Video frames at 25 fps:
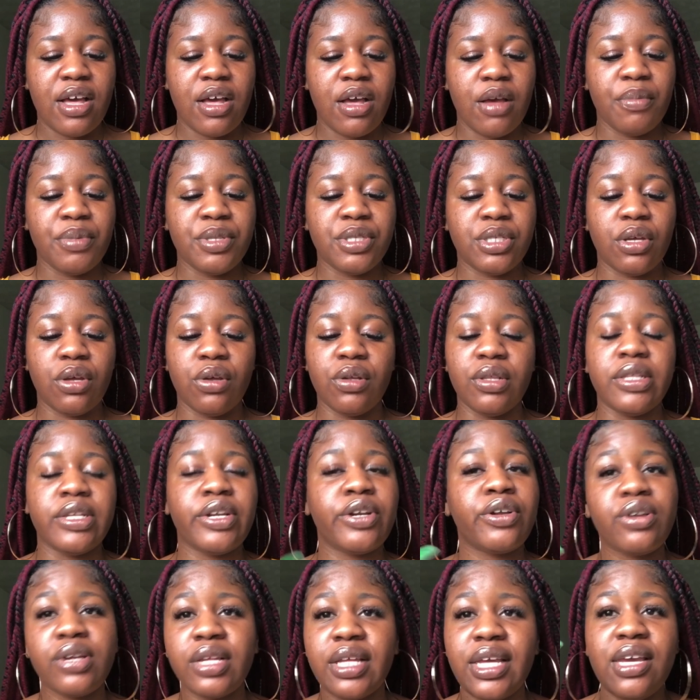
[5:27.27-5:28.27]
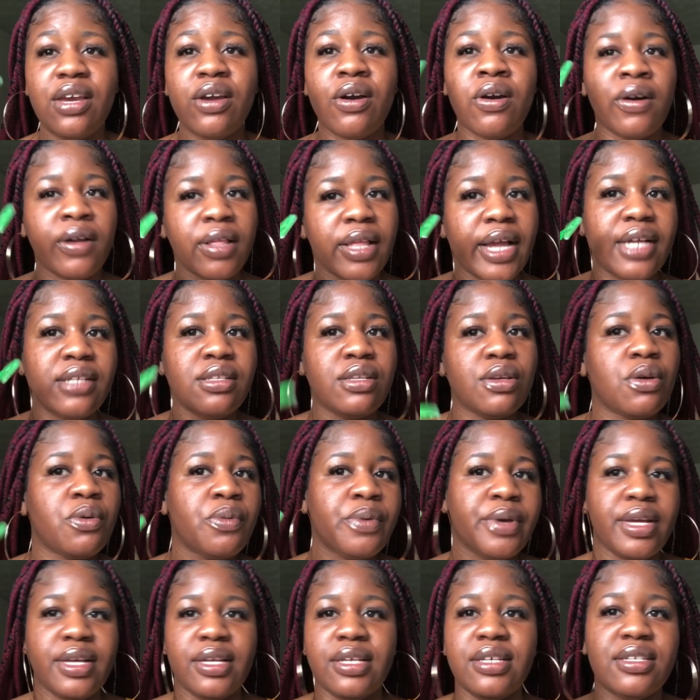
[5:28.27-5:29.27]
So literally all I do
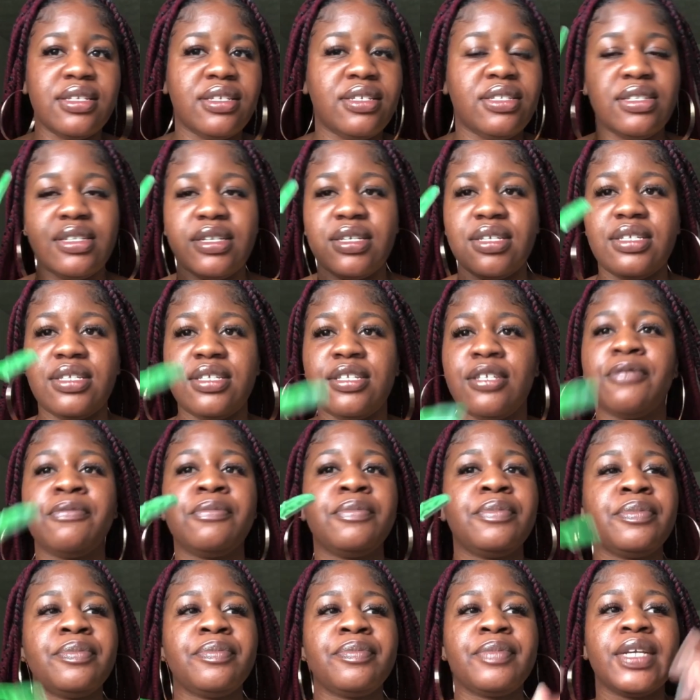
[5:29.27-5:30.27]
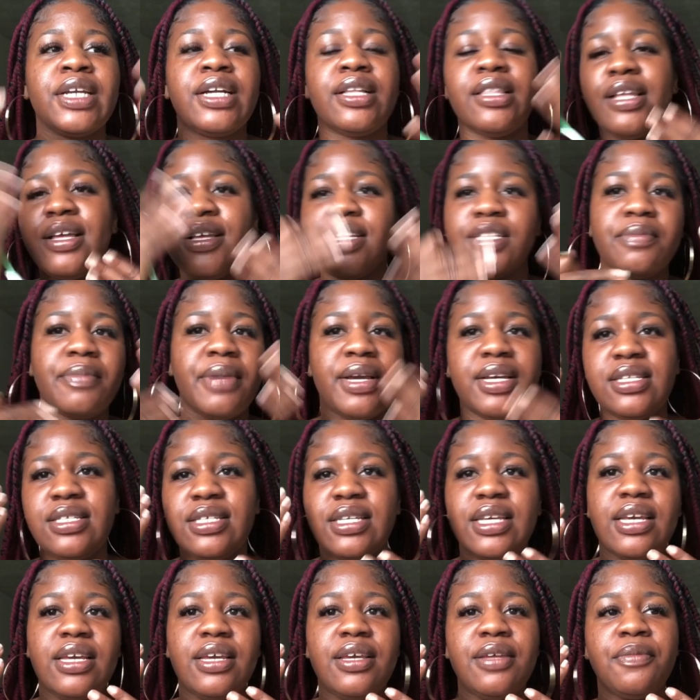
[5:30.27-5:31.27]
is just cleanse my
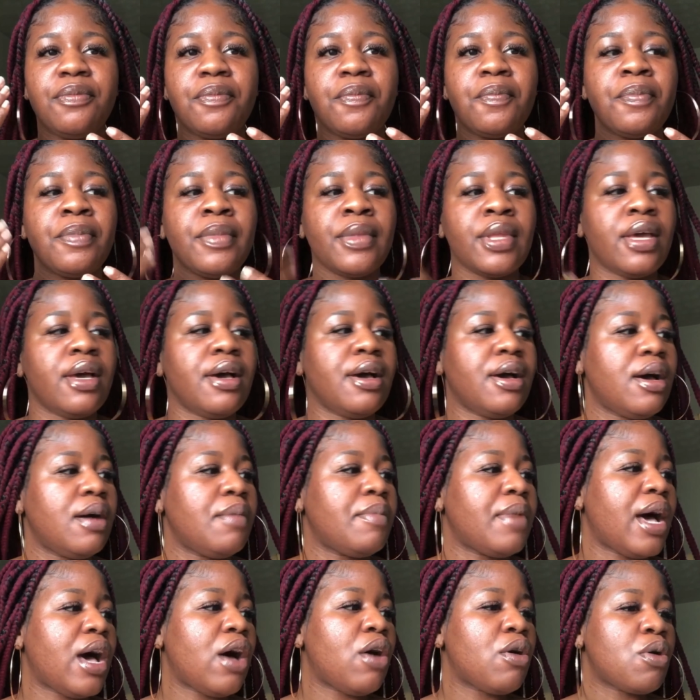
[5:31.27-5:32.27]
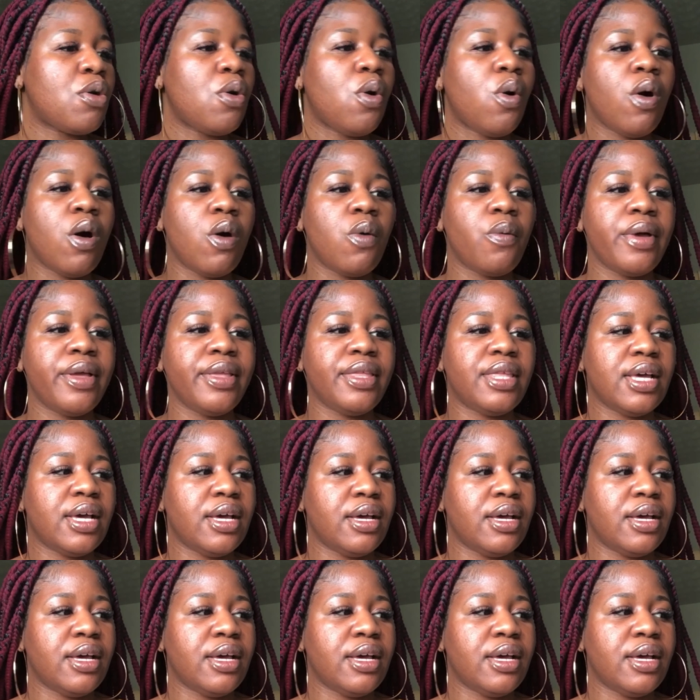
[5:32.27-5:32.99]
skin. I'll go on with